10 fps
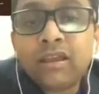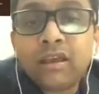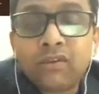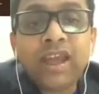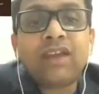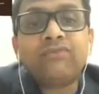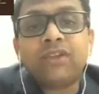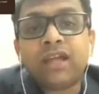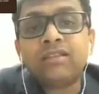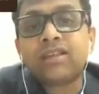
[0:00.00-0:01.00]
We have
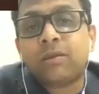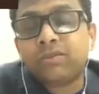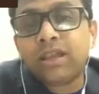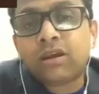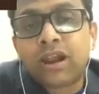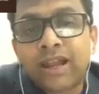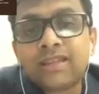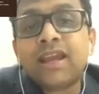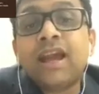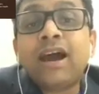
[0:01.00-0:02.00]
done something called as
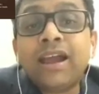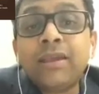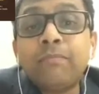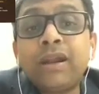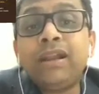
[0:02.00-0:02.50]
hybrid